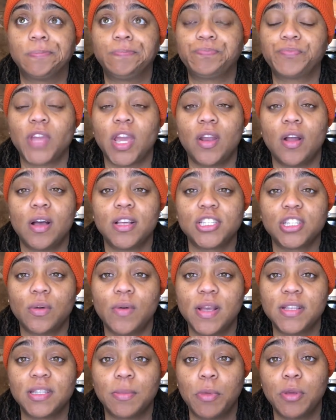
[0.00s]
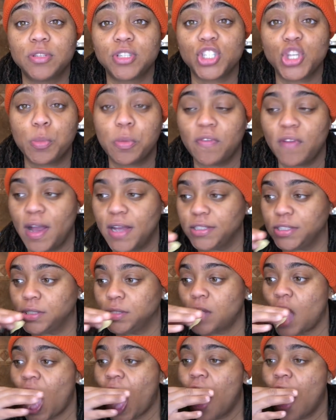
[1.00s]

and also as a music supervisor,